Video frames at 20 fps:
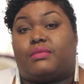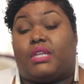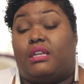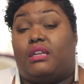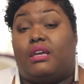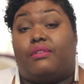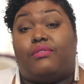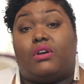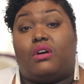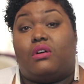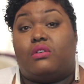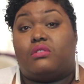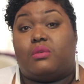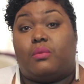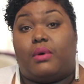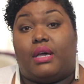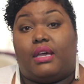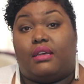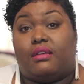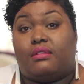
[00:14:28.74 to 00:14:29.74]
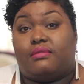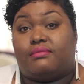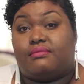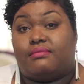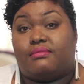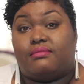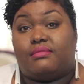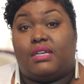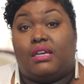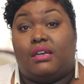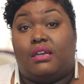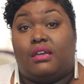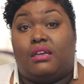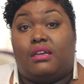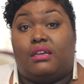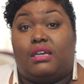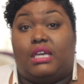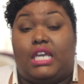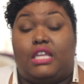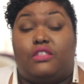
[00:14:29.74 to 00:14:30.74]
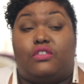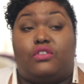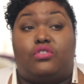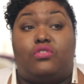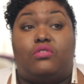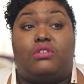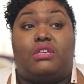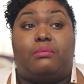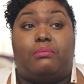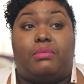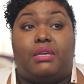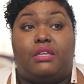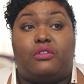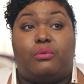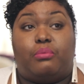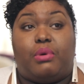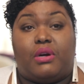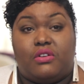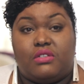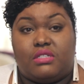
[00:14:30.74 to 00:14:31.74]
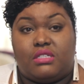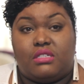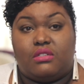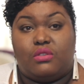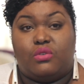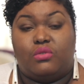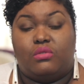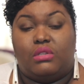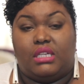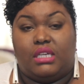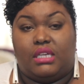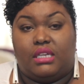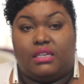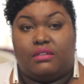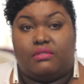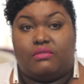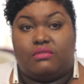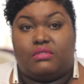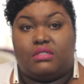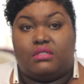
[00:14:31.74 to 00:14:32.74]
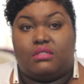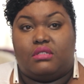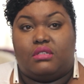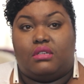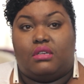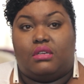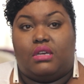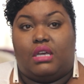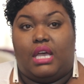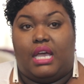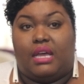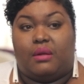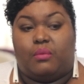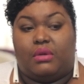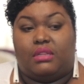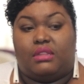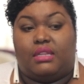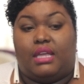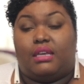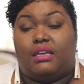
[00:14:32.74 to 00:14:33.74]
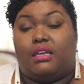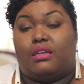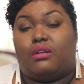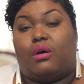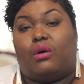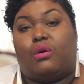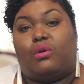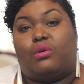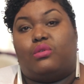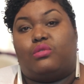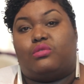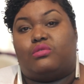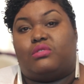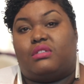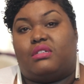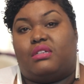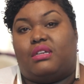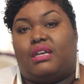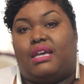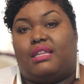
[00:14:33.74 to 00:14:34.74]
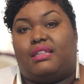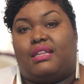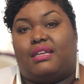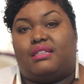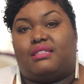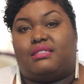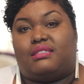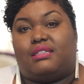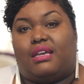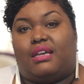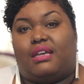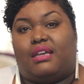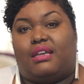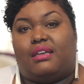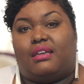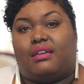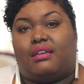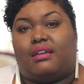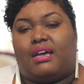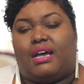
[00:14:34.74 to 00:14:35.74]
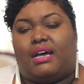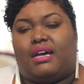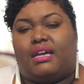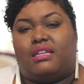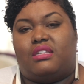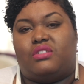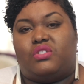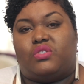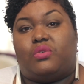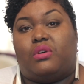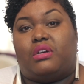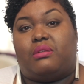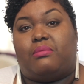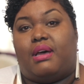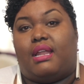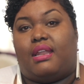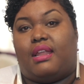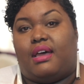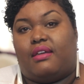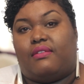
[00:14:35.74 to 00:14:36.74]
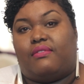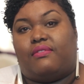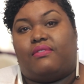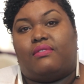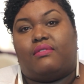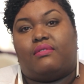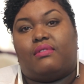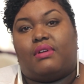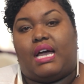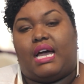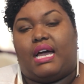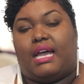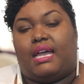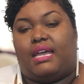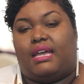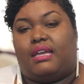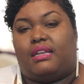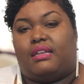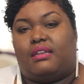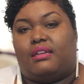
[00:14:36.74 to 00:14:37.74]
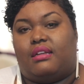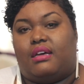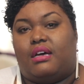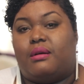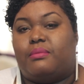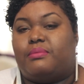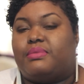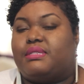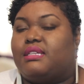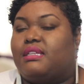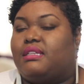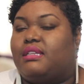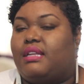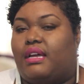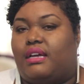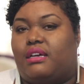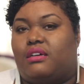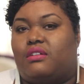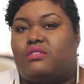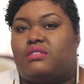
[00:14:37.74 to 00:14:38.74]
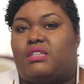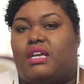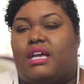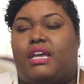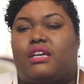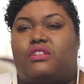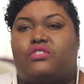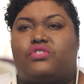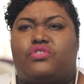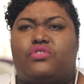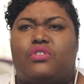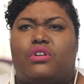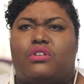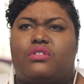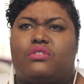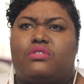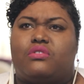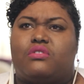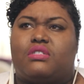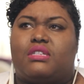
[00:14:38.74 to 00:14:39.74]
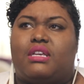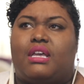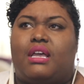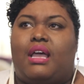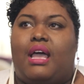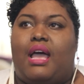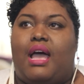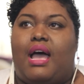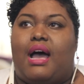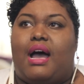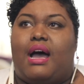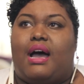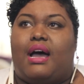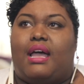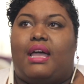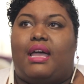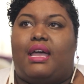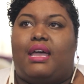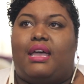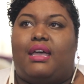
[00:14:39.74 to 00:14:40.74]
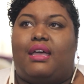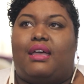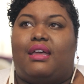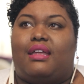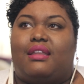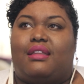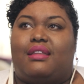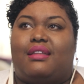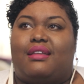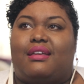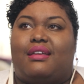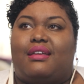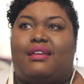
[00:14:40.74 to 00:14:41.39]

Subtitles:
It never goes away. Either you can be the person who lived, and when they get old and they say, I enjoyed my life. I had ups and downs. I had struggles. I had